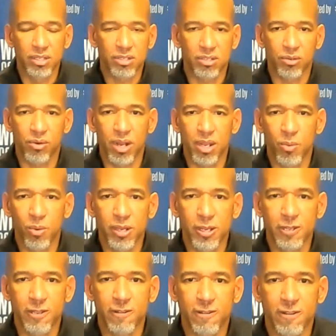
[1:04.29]
this the right
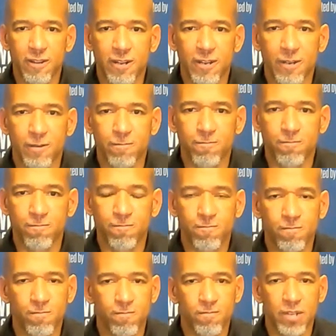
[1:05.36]
way,
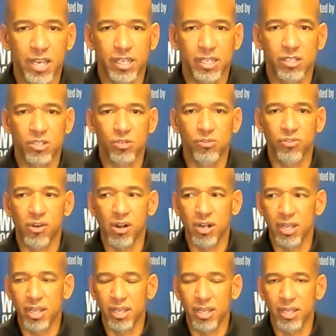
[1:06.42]
not get too
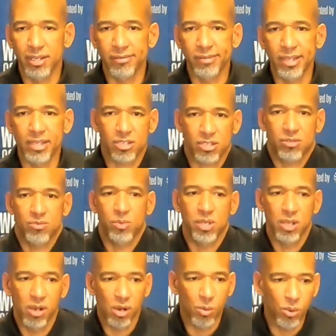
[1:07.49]
far ahead. Yes,
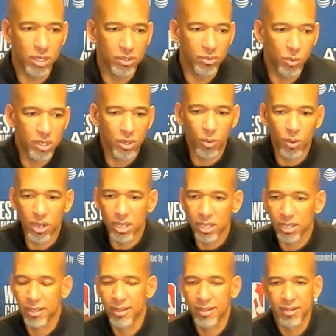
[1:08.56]
we are one win
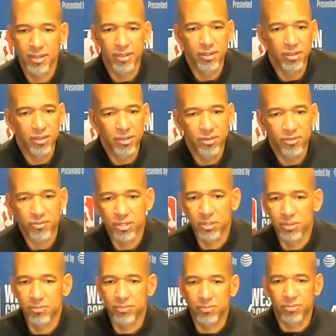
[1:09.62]
away
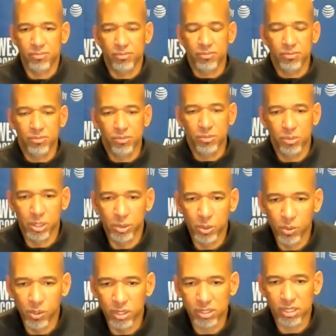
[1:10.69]
from where we
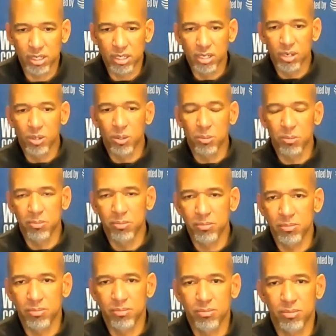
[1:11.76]
want to go,
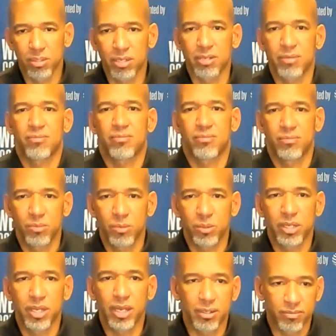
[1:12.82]
but
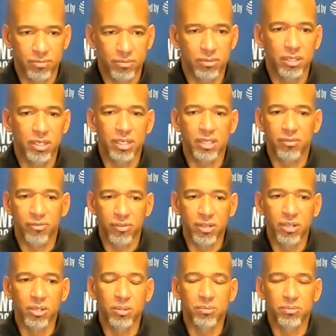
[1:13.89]
we got to look at the
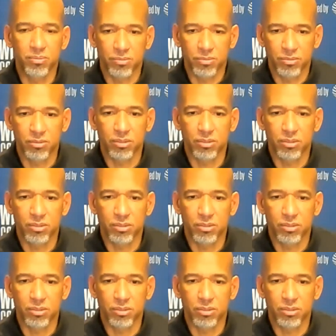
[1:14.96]
film,